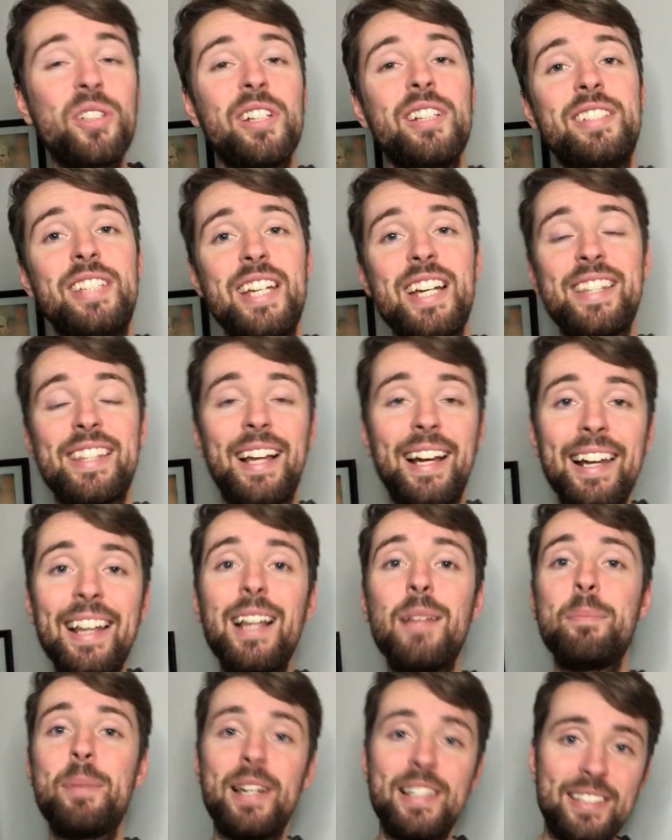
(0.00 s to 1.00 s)
going to take that
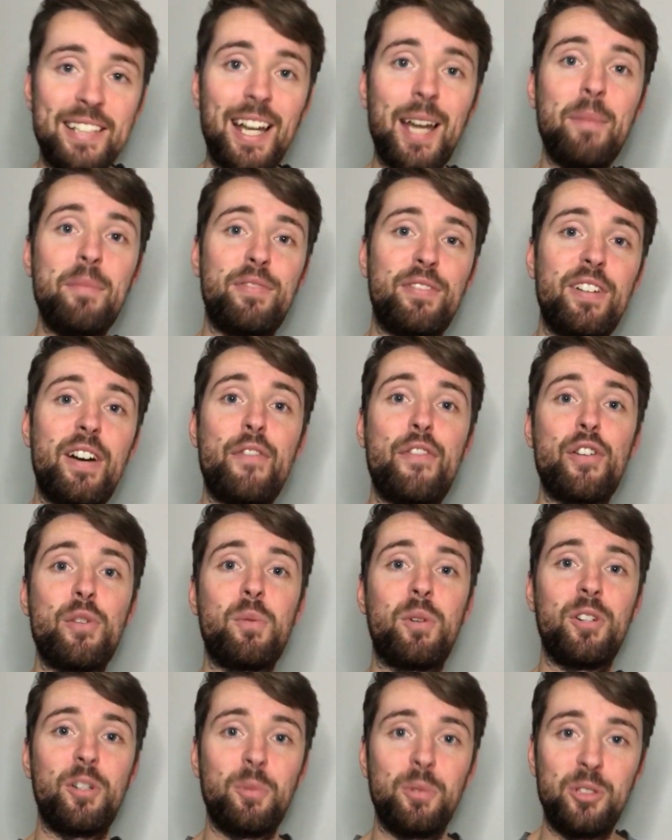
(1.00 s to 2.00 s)
little bit of time for
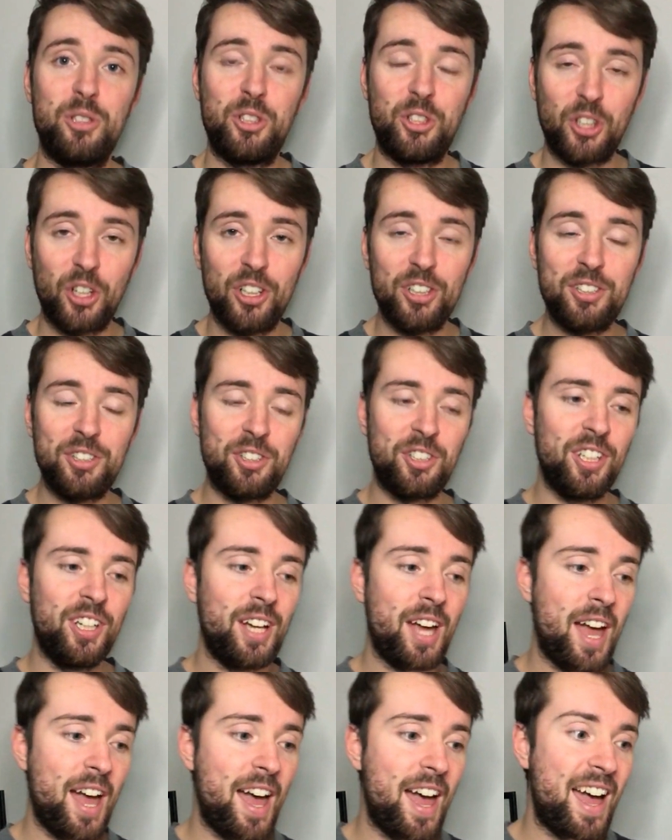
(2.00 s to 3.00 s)
everyone to adjust.
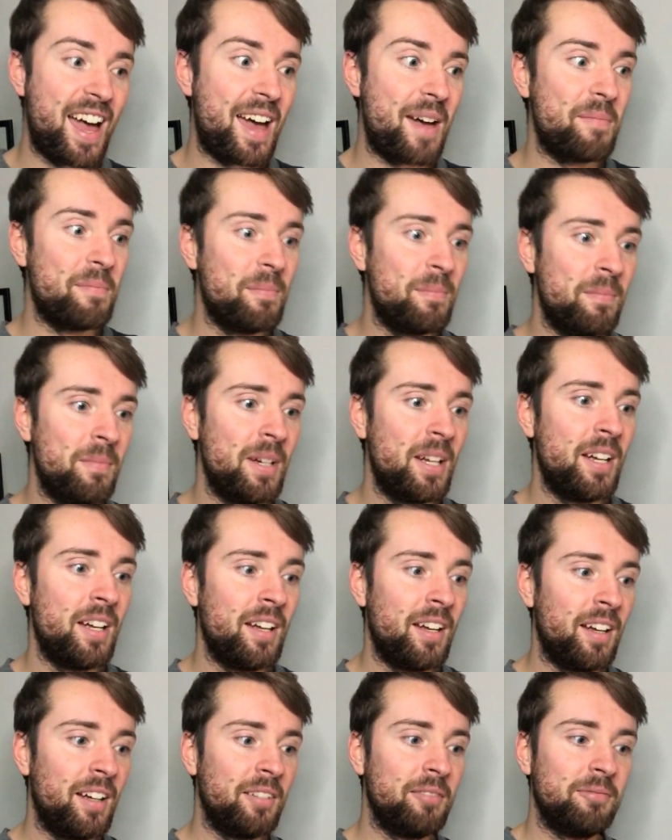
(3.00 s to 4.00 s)
And
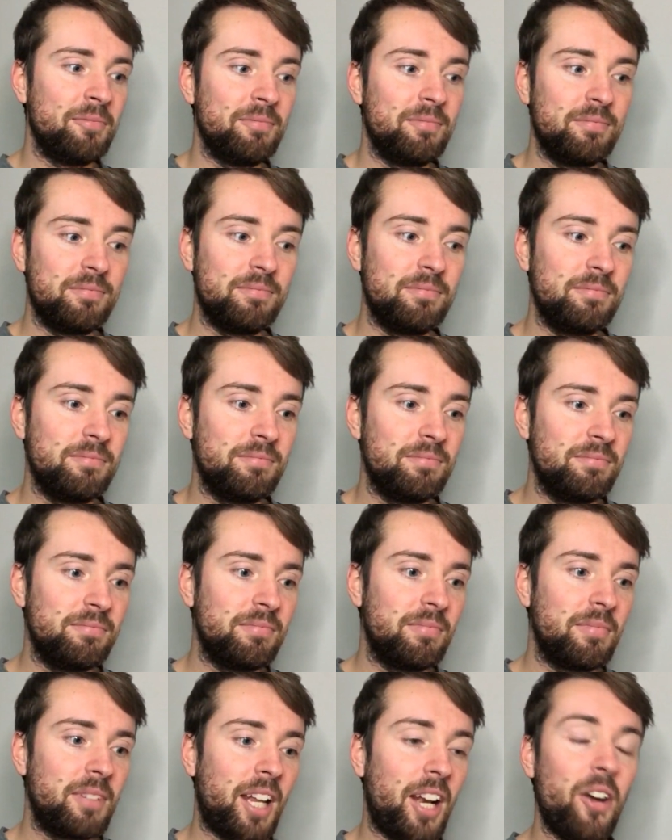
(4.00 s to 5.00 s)

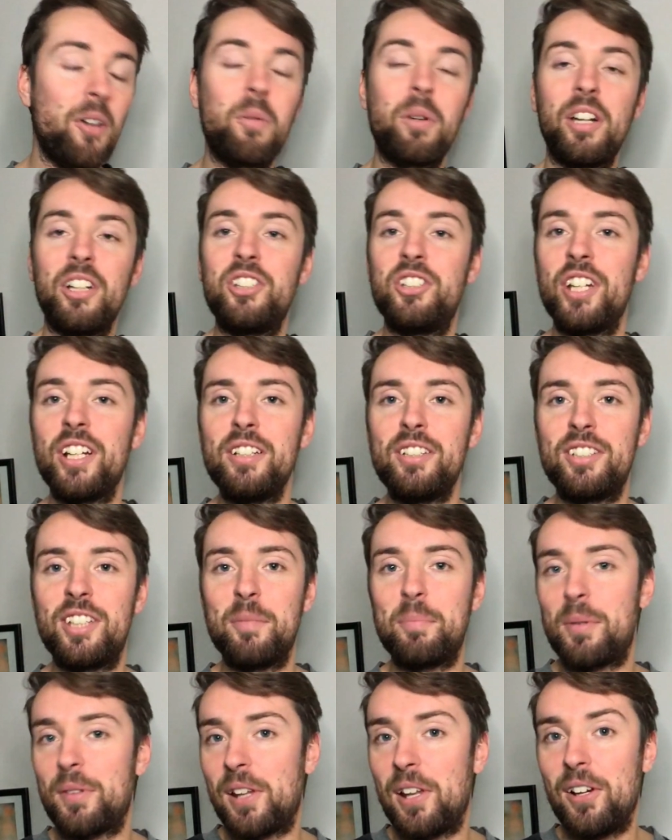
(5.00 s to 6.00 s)
I don't want to jinx
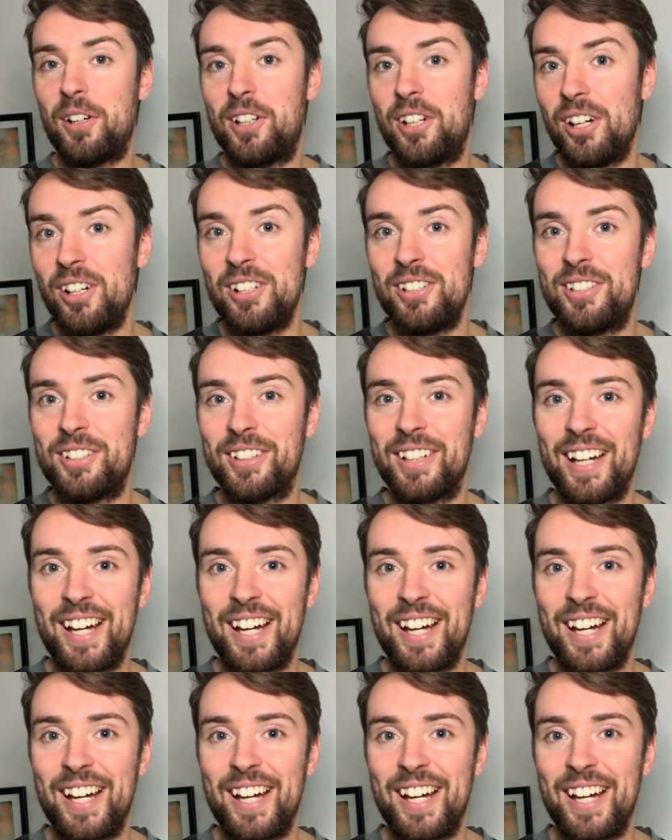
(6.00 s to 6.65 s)
it, but they look good.